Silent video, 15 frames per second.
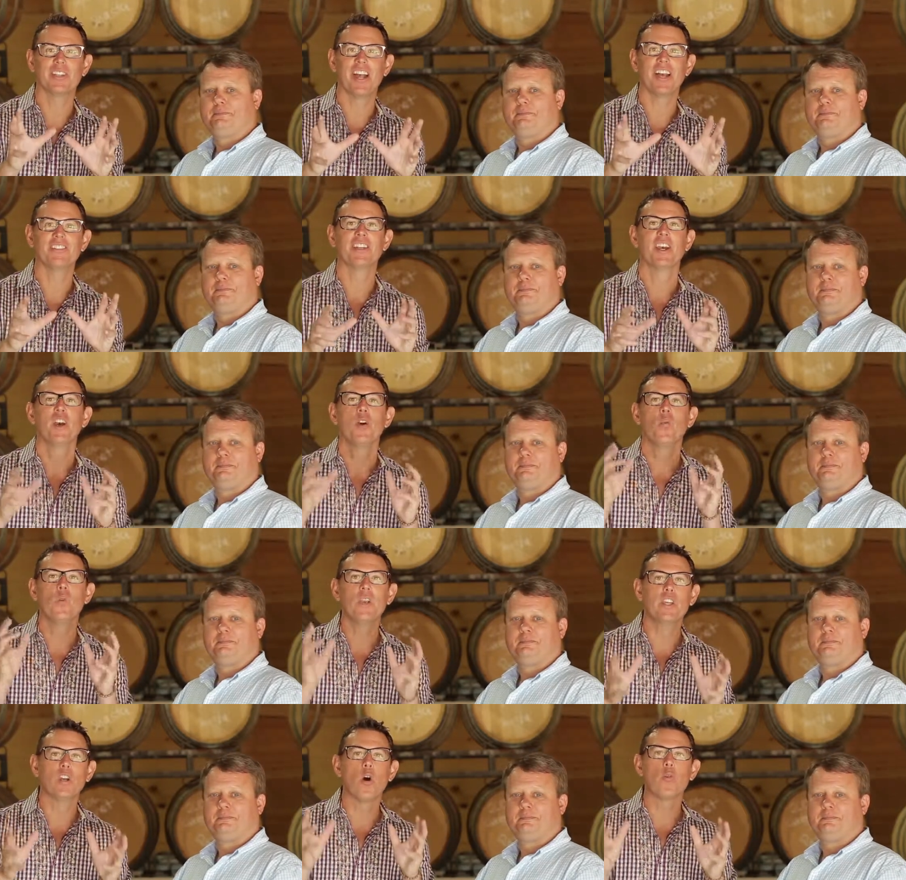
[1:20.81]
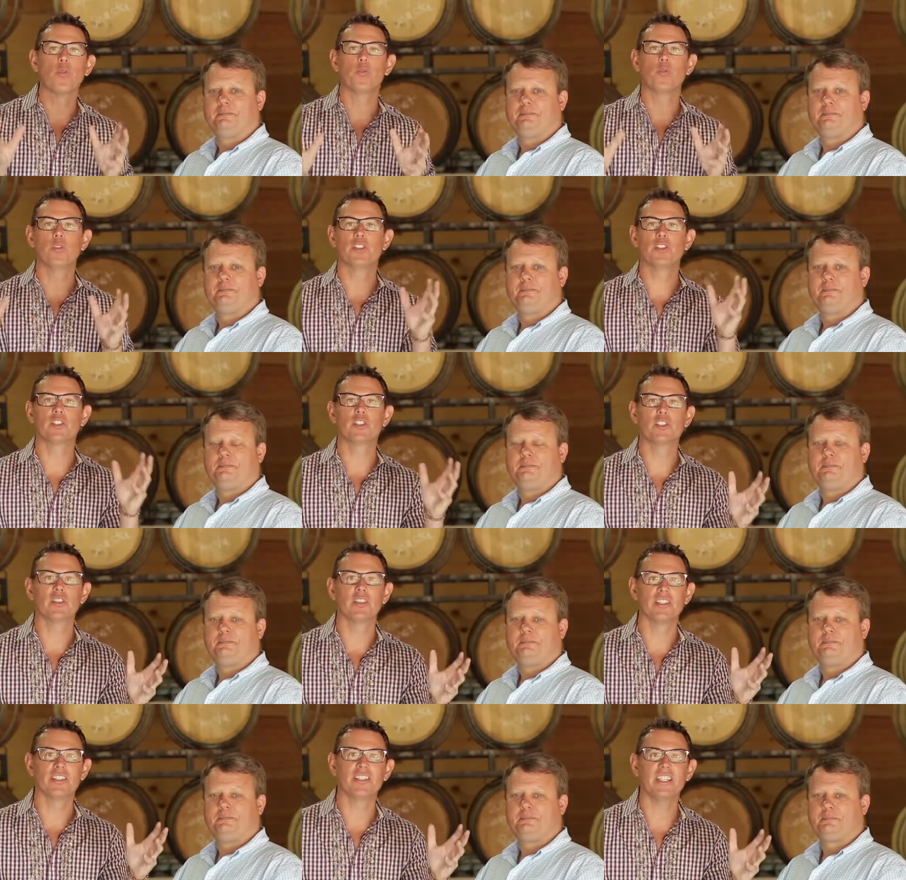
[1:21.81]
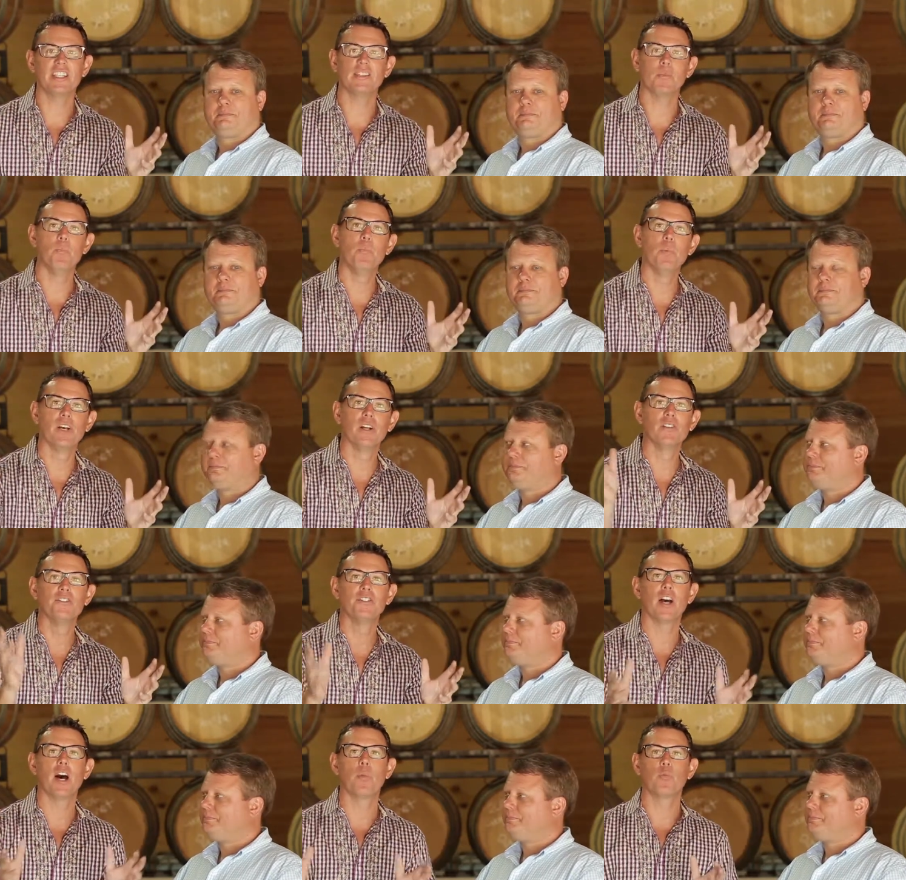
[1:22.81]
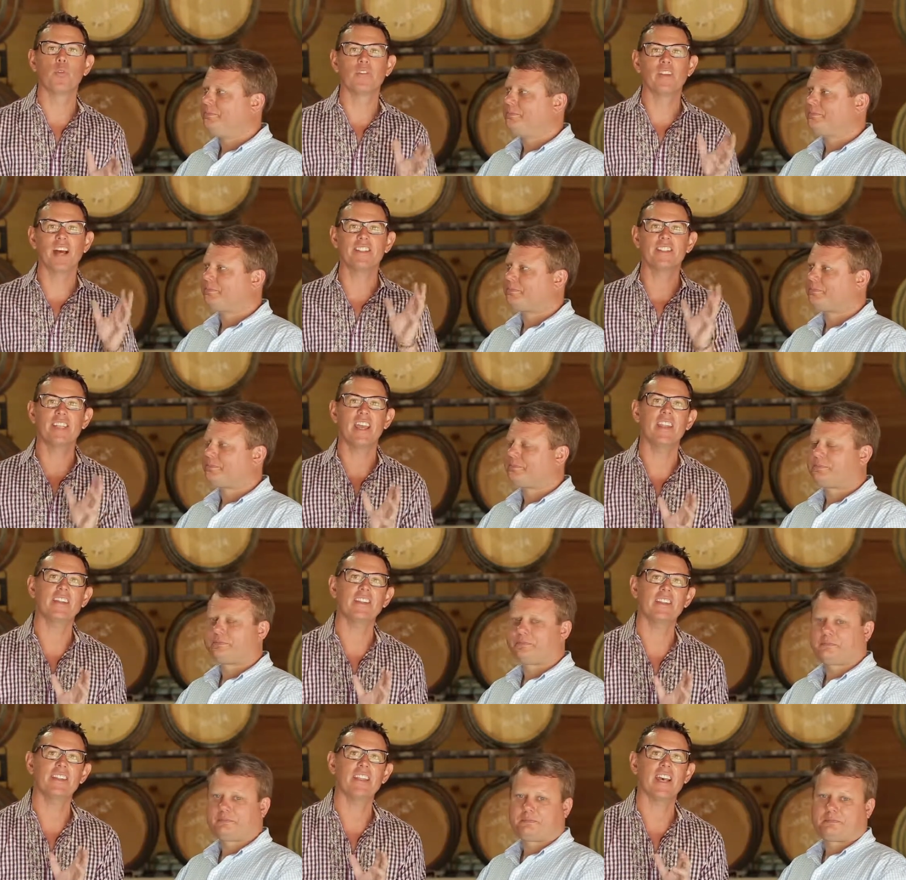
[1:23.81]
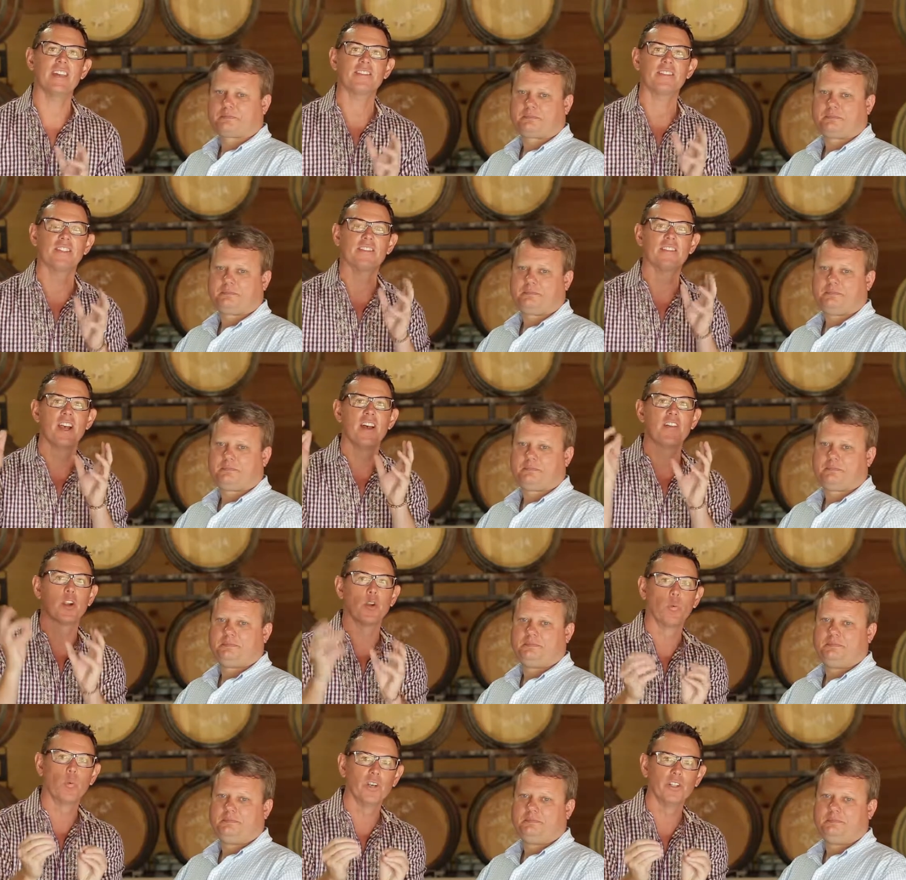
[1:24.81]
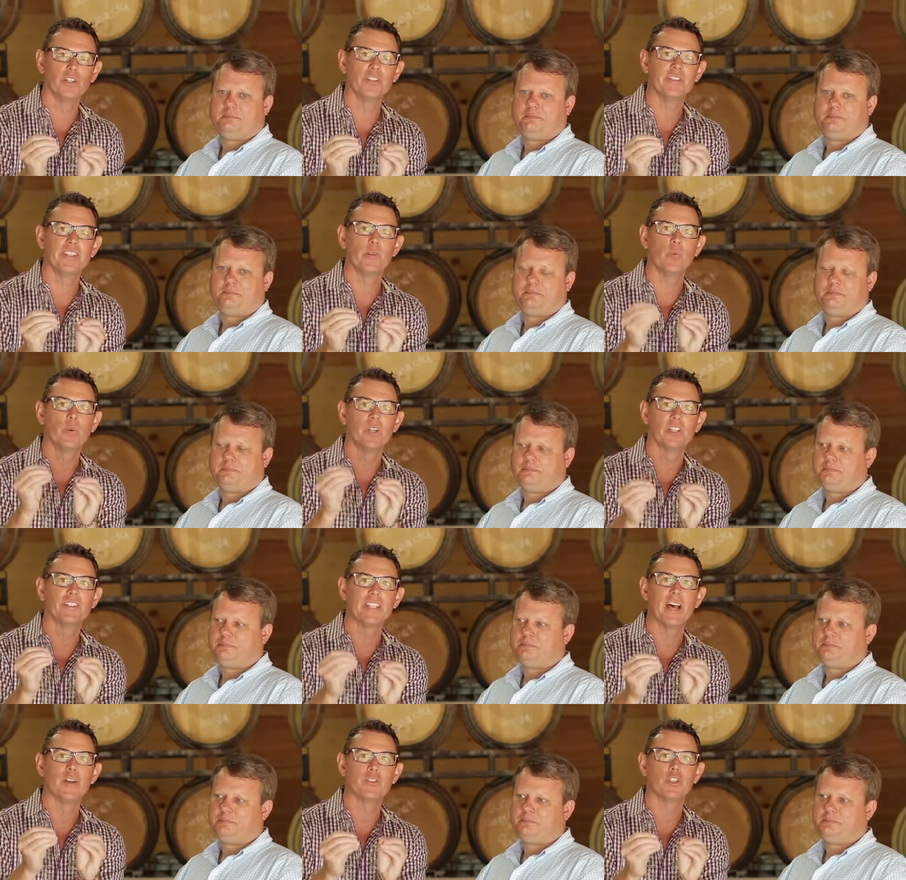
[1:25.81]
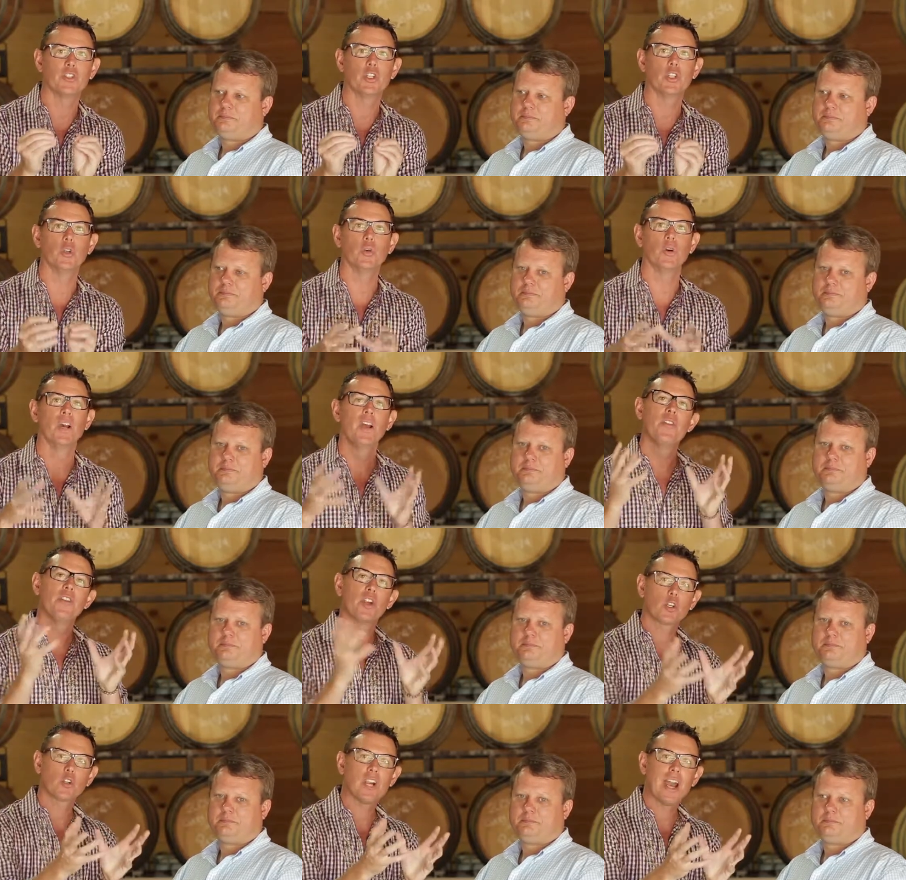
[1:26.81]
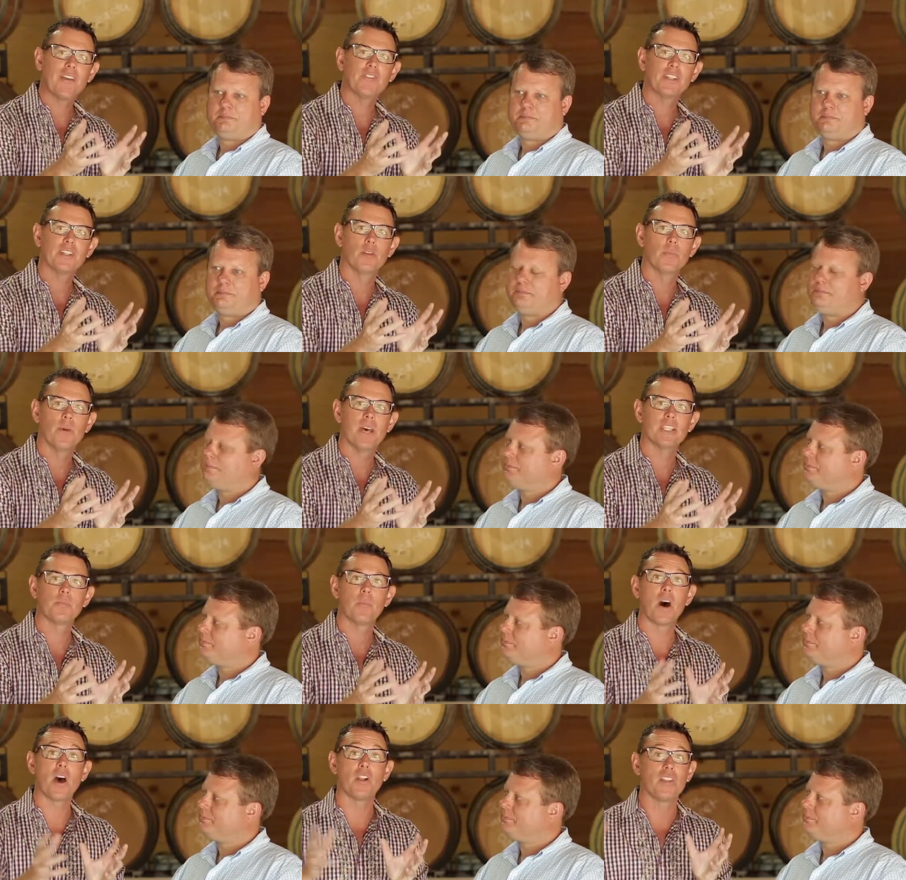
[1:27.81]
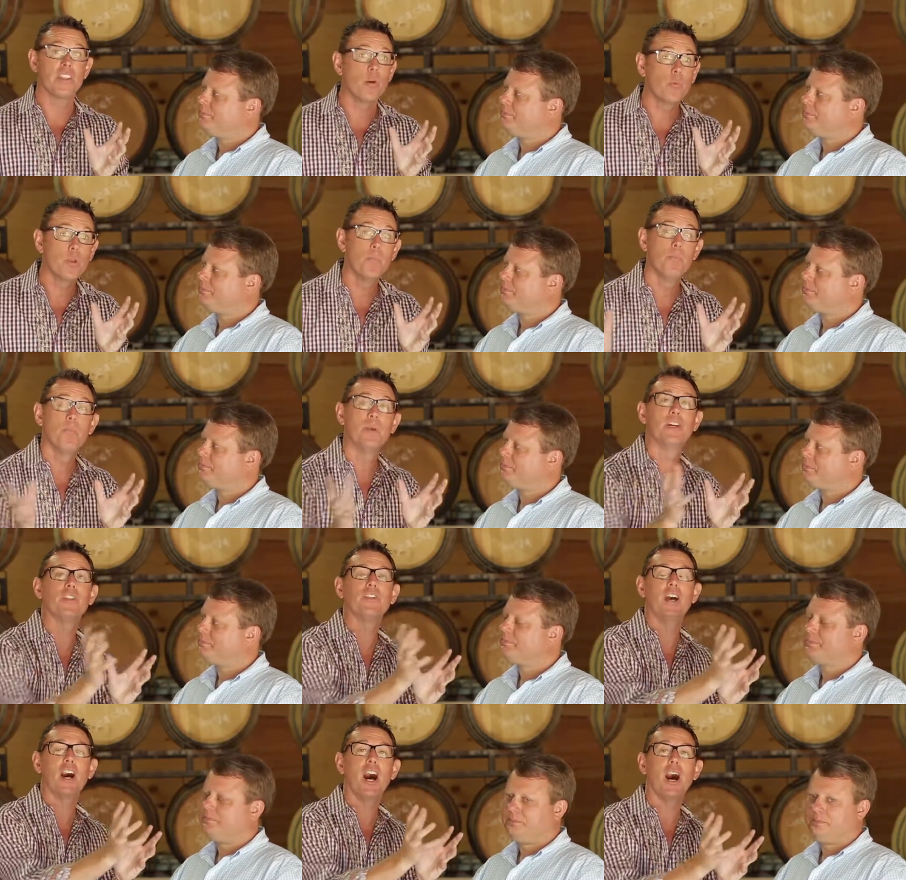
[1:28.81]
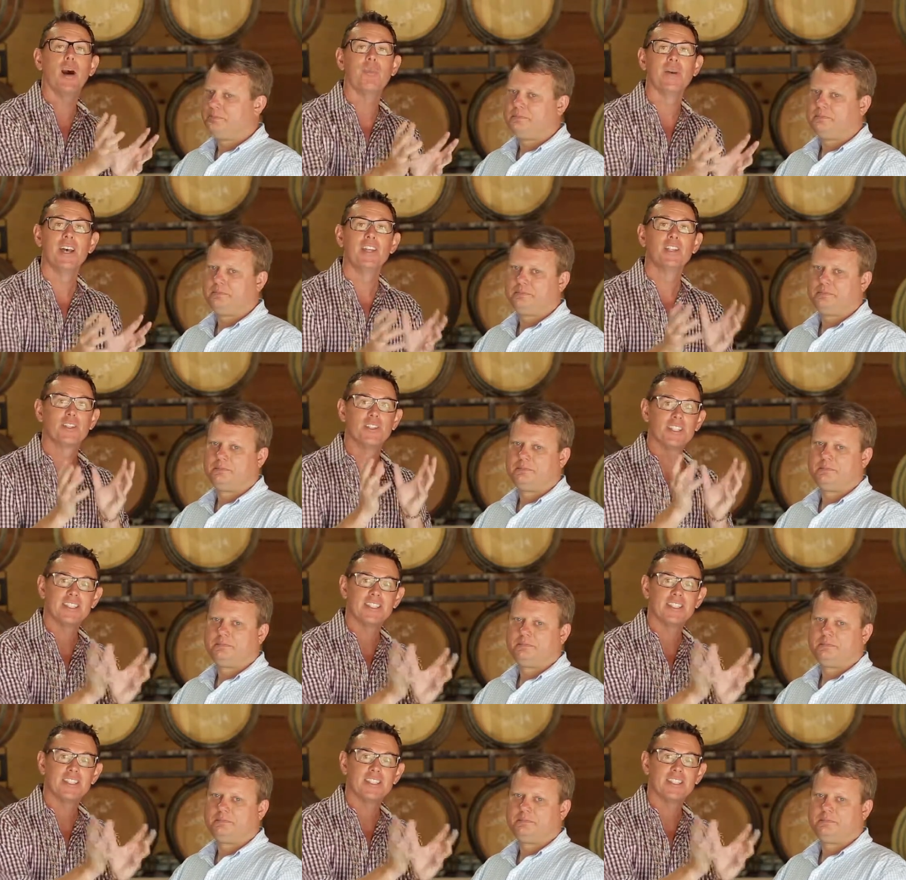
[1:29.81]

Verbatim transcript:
Speaker 1: guys. We go through this. The season builds up. We've got ten contestants that are whittled, whittled down to two. They're crafting the best bottle, and then we build up to the